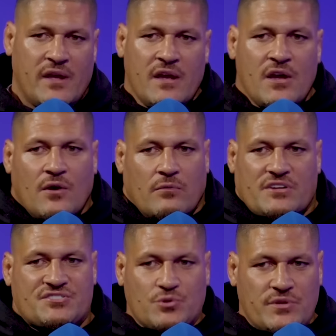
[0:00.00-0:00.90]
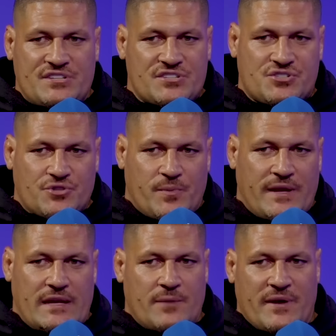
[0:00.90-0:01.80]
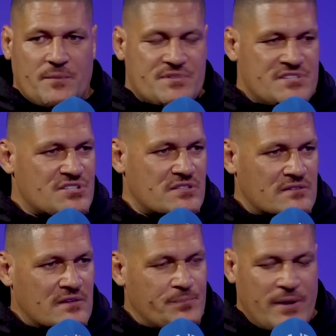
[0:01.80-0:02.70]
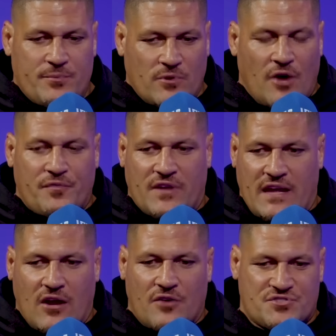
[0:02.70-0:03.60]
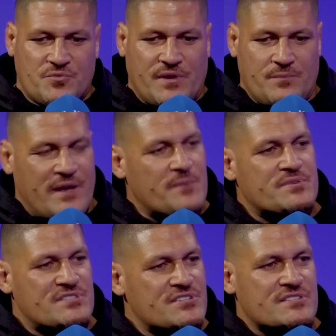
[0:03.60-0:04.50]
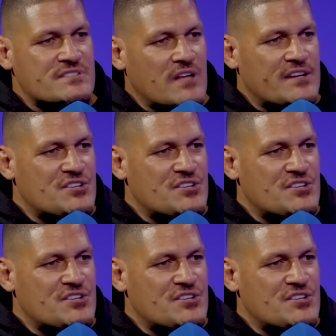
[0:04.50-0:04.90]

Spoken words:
like Sully just should have been in a better position. People off the kickoff should be in better positions. Like you